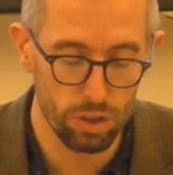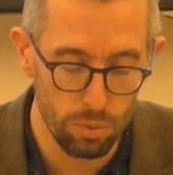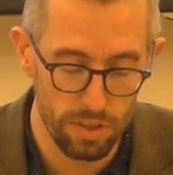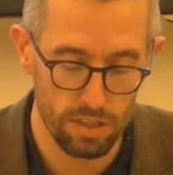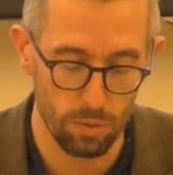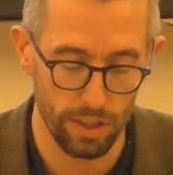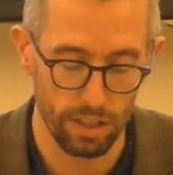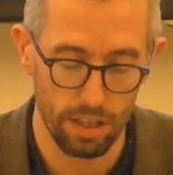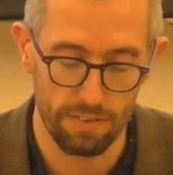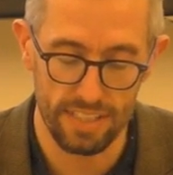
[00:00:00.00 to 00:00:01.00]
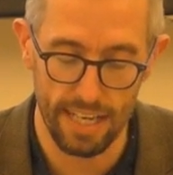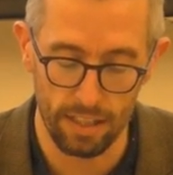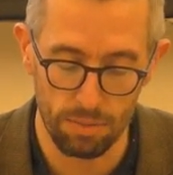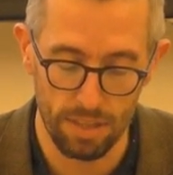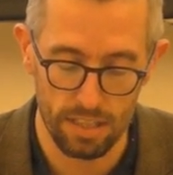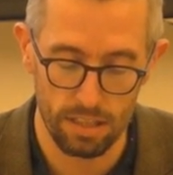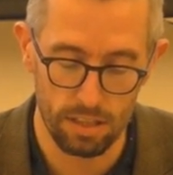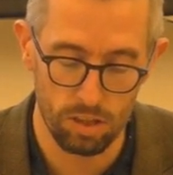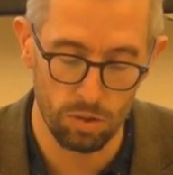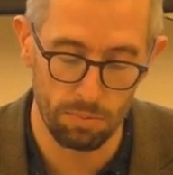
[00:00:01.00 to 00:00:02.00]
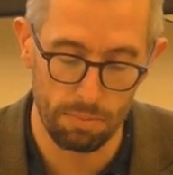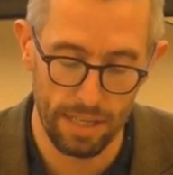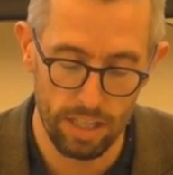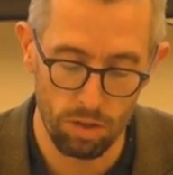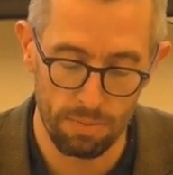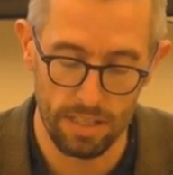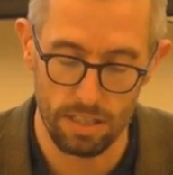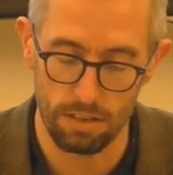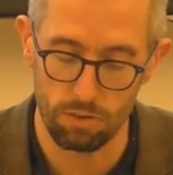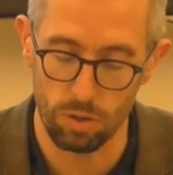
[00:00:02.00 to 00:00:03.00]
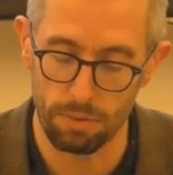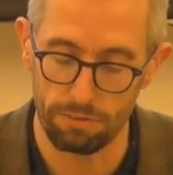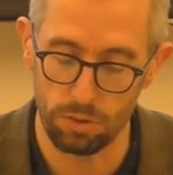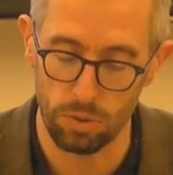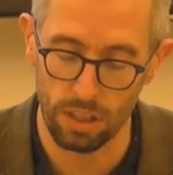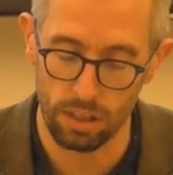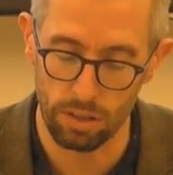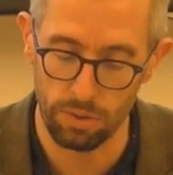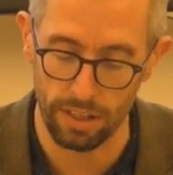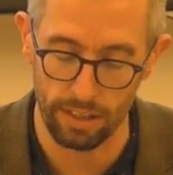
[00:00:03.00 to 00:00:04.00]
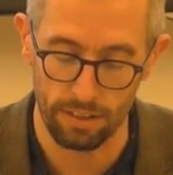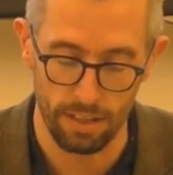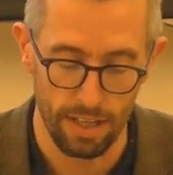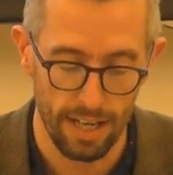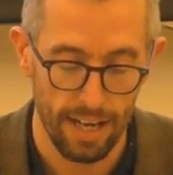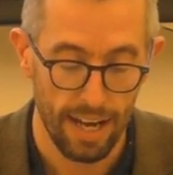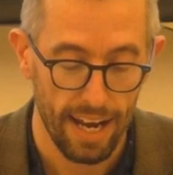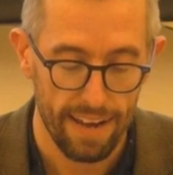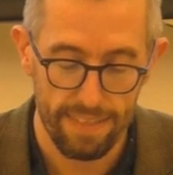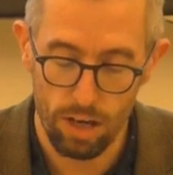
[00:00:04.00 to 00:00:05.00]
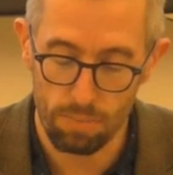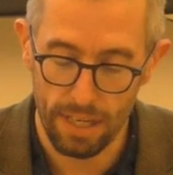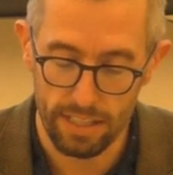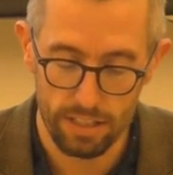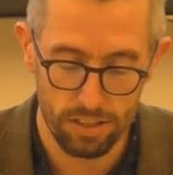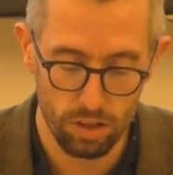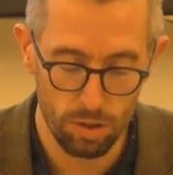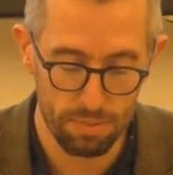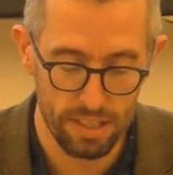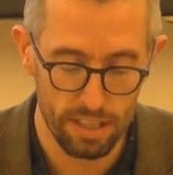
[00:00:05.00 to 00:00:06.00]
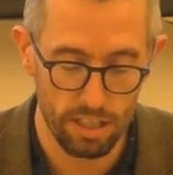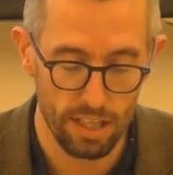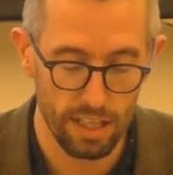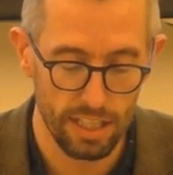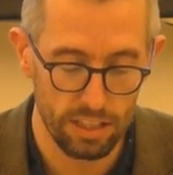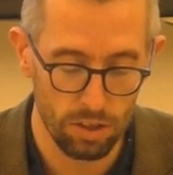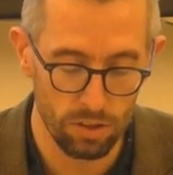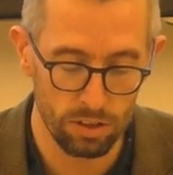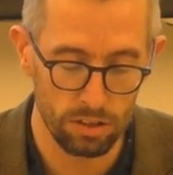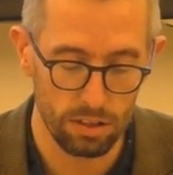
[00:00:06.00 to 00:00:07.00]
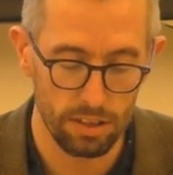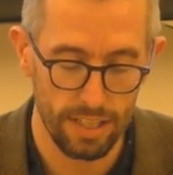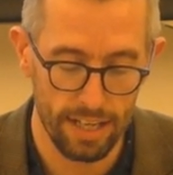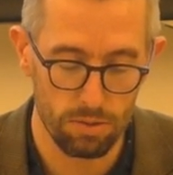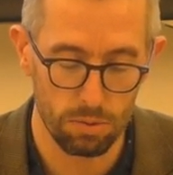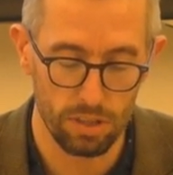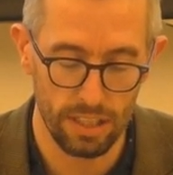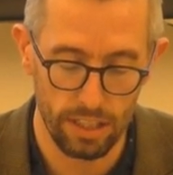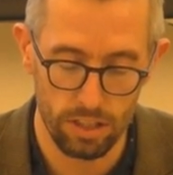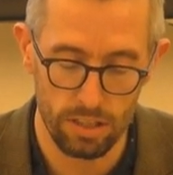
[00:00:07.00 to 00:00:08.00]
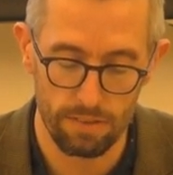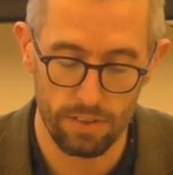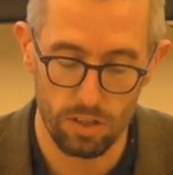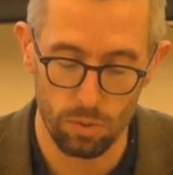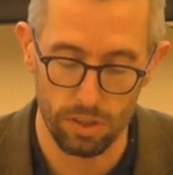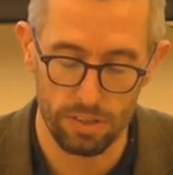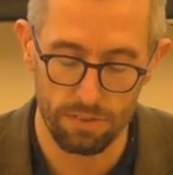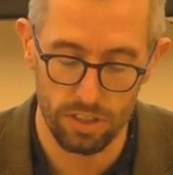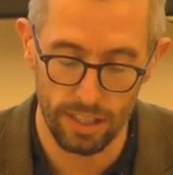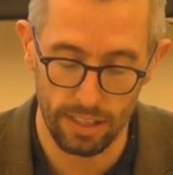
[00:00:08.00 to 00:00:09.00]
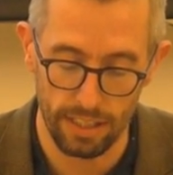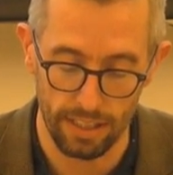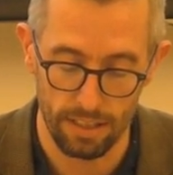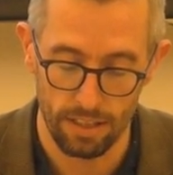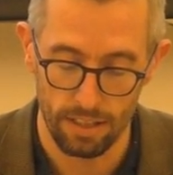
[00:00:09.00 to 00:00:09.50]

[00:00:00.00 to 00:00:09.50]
to the soil of its elements consumed by humans in the form of food and clothing. It thereby disturbs the eternal natural conditions of the soil's fertility.